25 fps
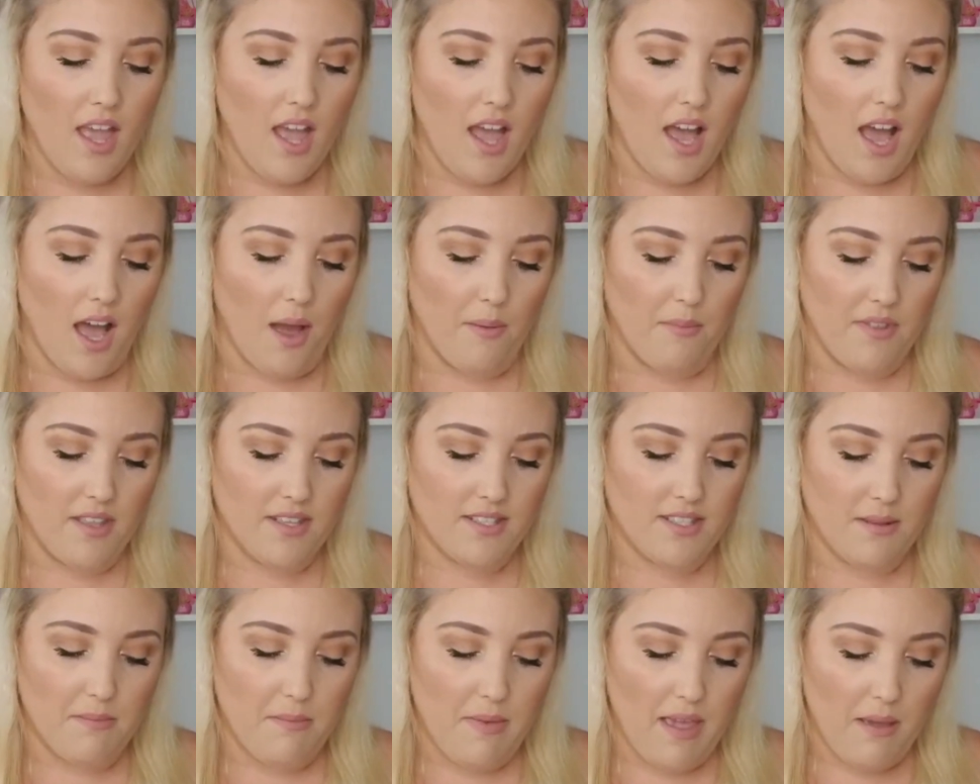
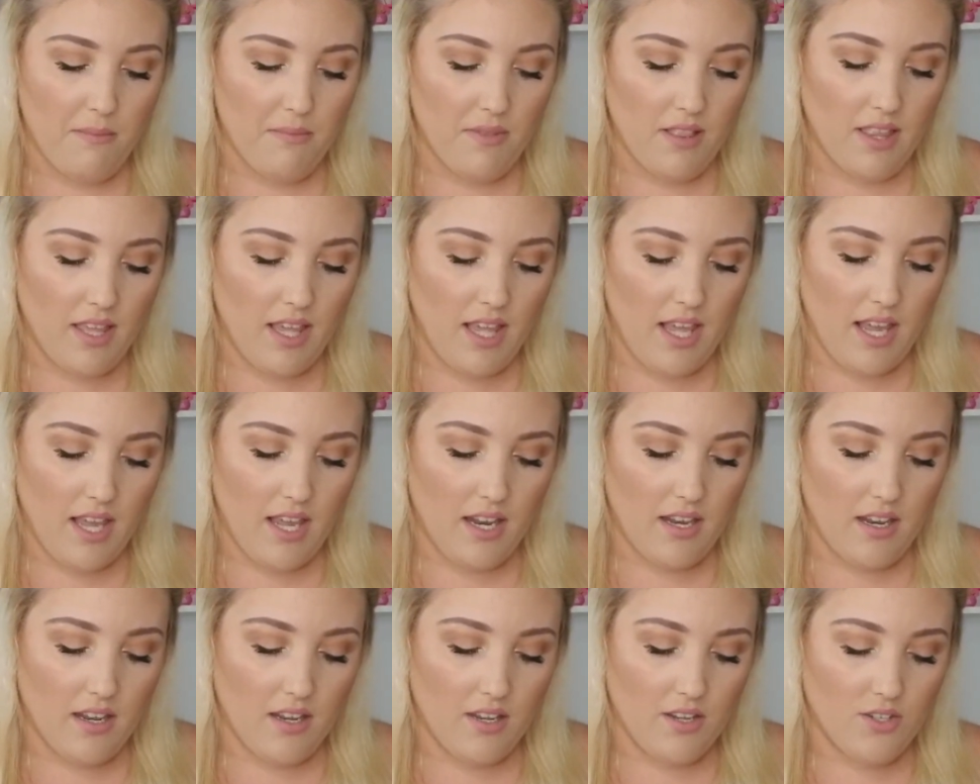There's the
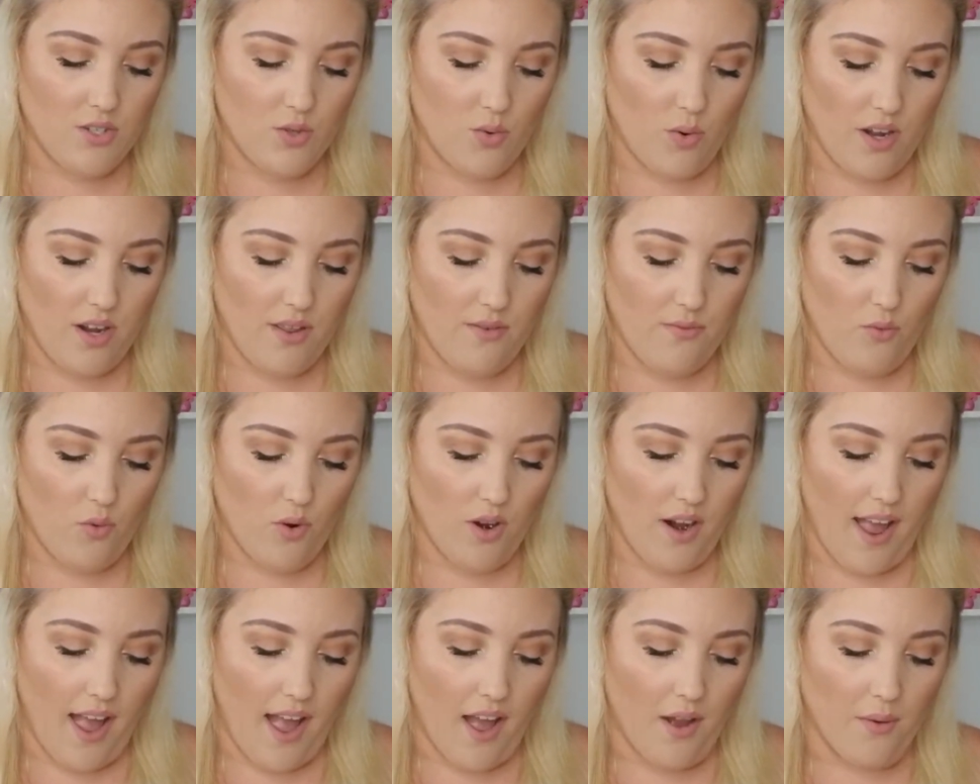Maybelline
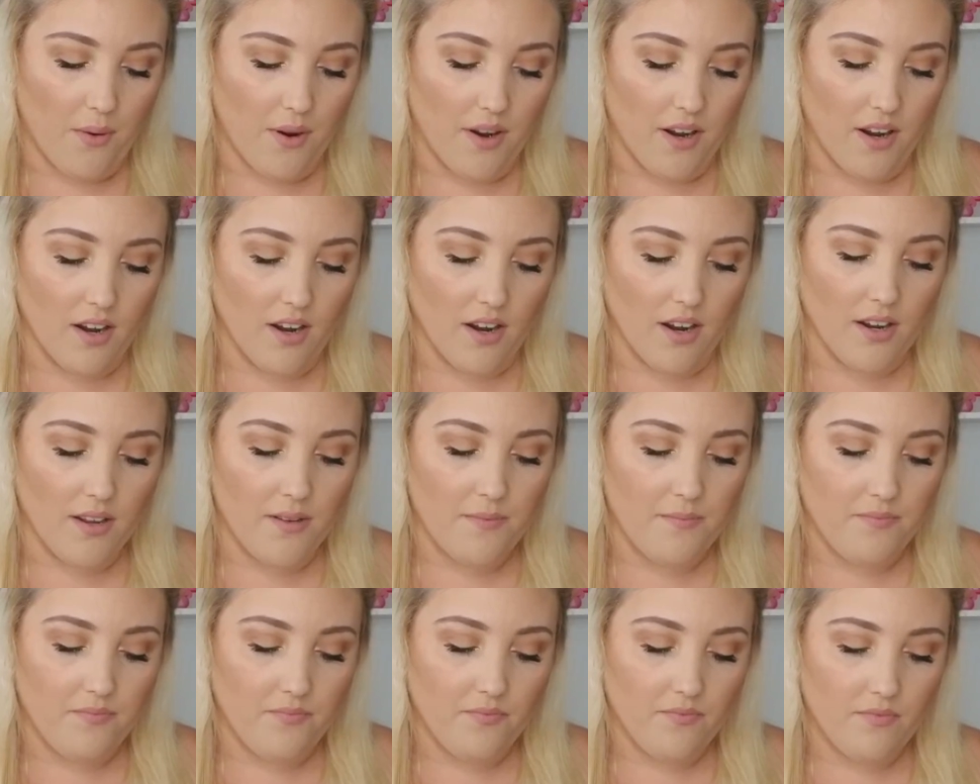24-Hour
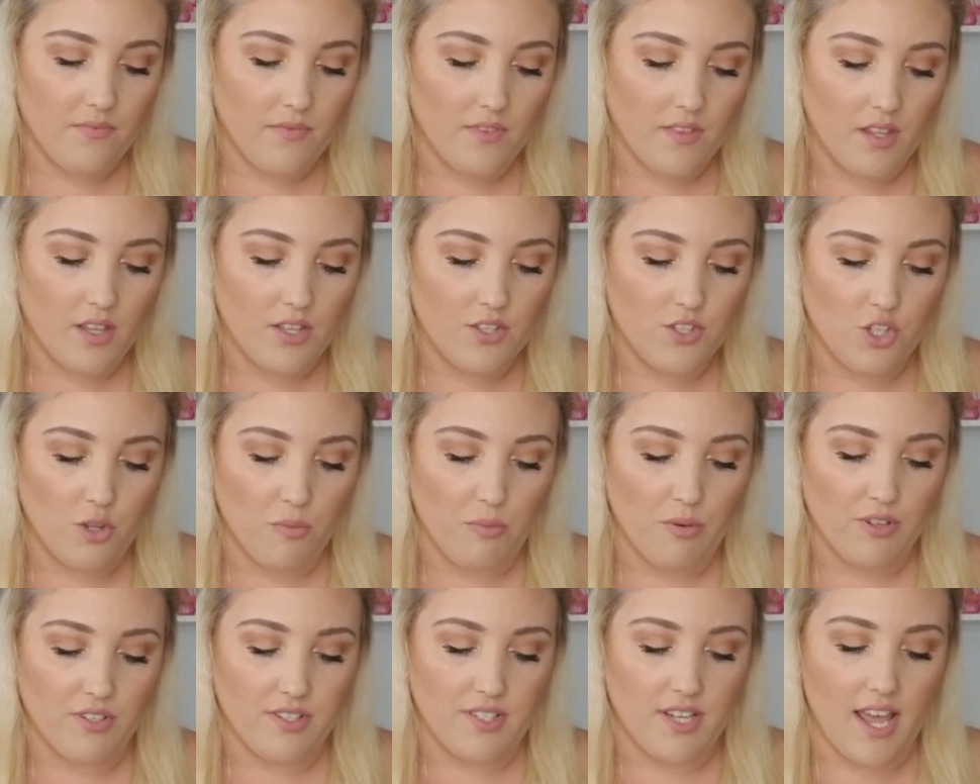
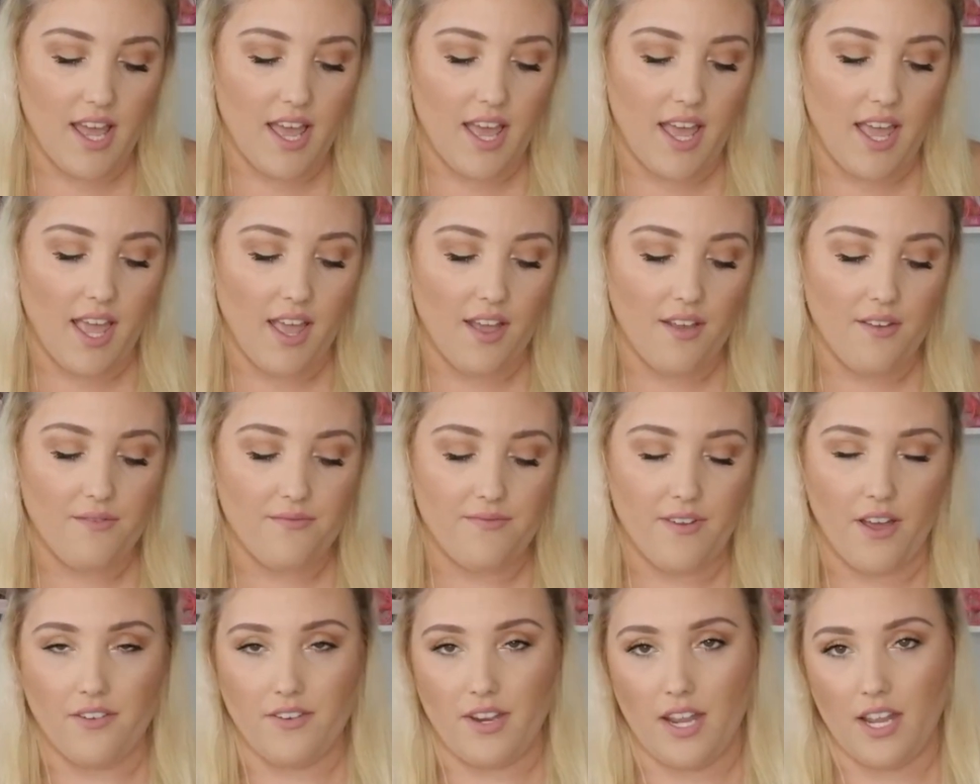Superstay
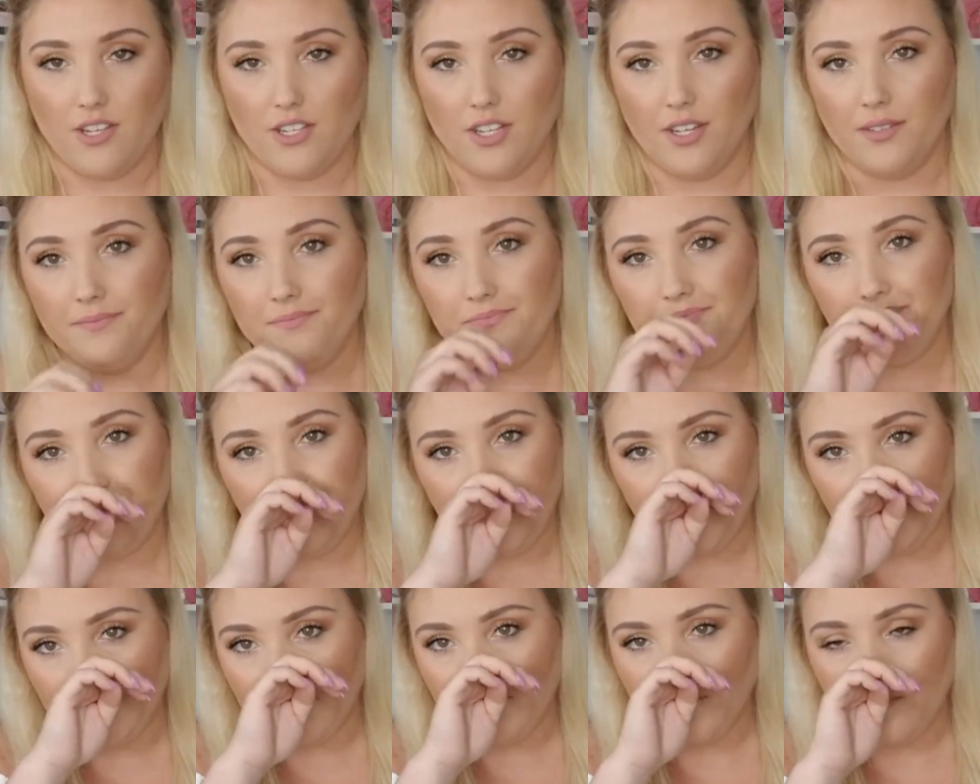foundation,
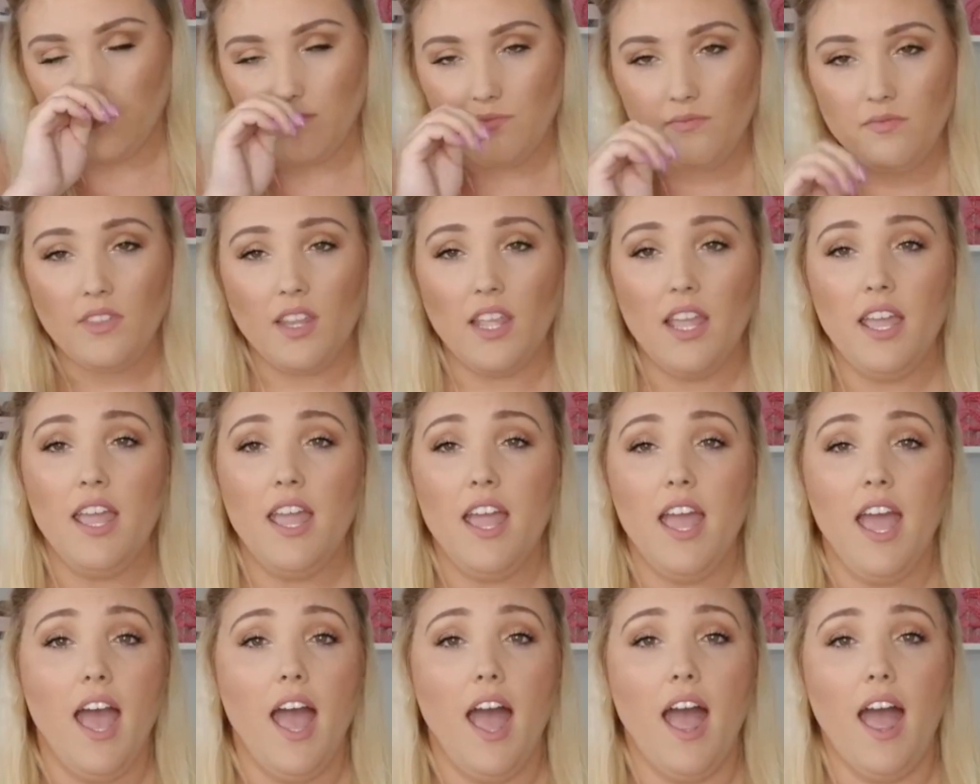
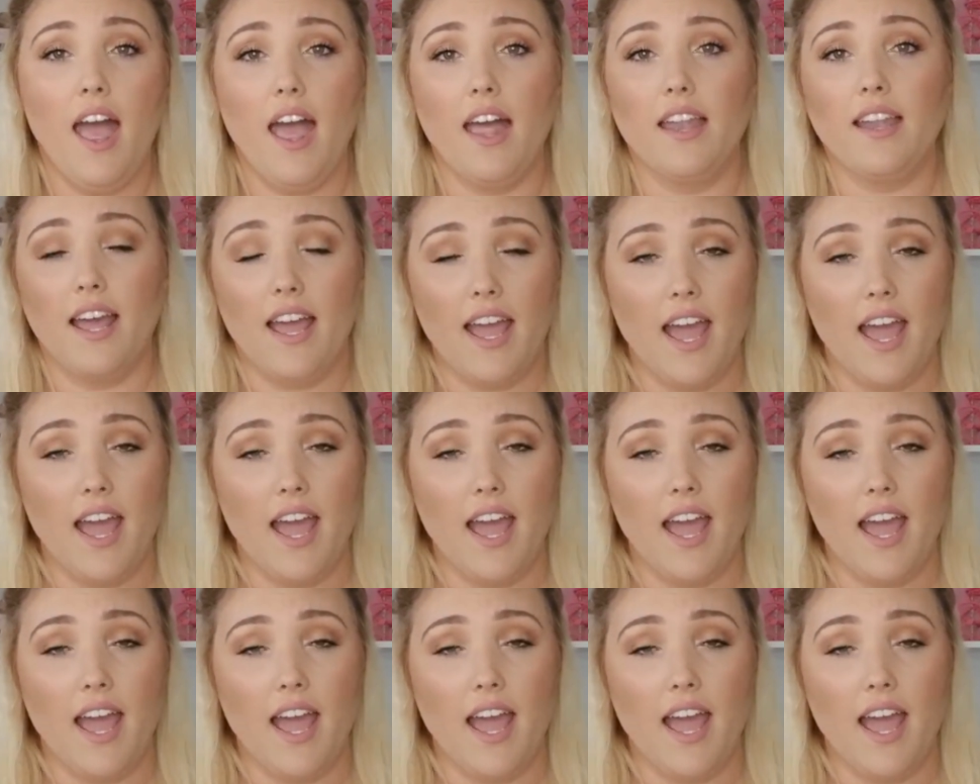and I